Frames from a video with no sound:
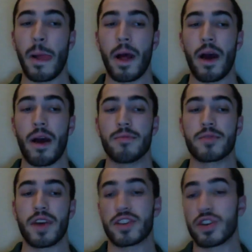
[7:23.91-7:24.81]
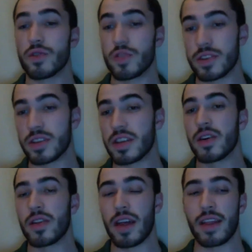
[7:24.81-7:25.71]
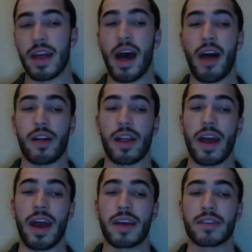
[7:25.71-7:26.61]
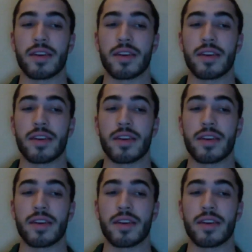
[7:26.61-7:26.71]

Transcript: So that shows you the ceiling that Holiday has.